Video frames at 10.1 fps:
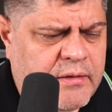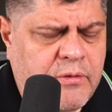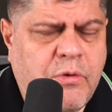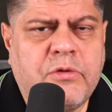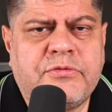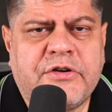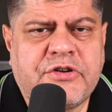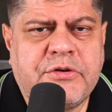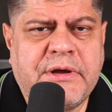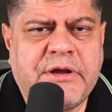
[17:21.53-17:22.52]
all
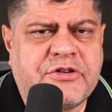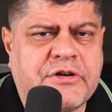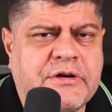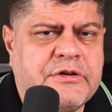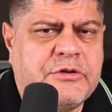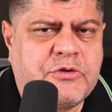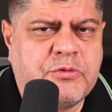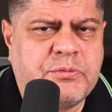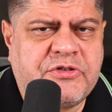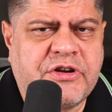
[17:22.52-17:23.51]
Russian major
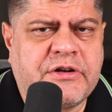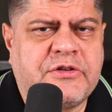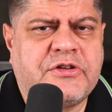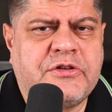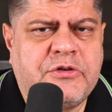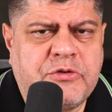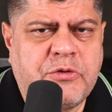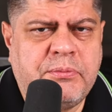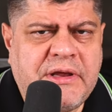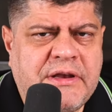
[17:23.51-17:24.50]
YouTube channels and
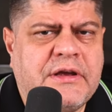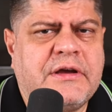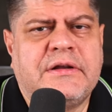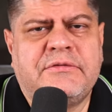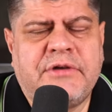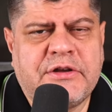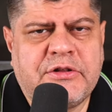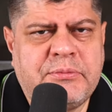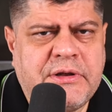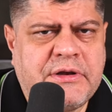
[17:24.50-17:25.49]
YouTube media and
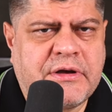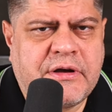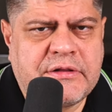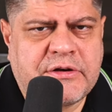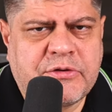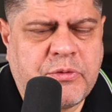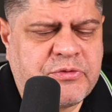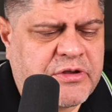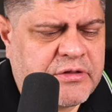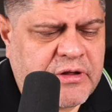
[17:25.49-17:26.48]
regular media,
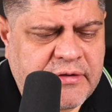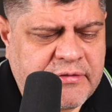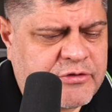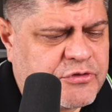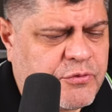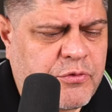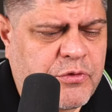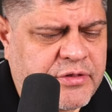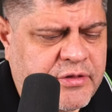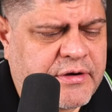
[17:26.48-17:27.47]
Khodorkovsky Live and so
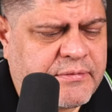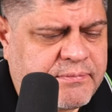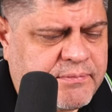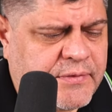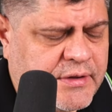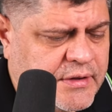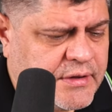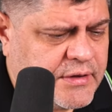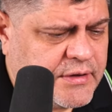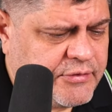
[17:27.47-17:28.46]
forth, they're
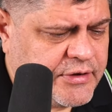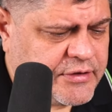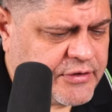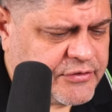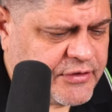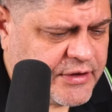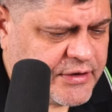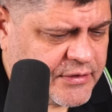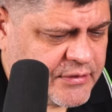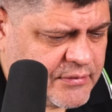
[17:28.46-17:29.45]

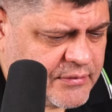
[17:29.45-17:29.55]
retranslating.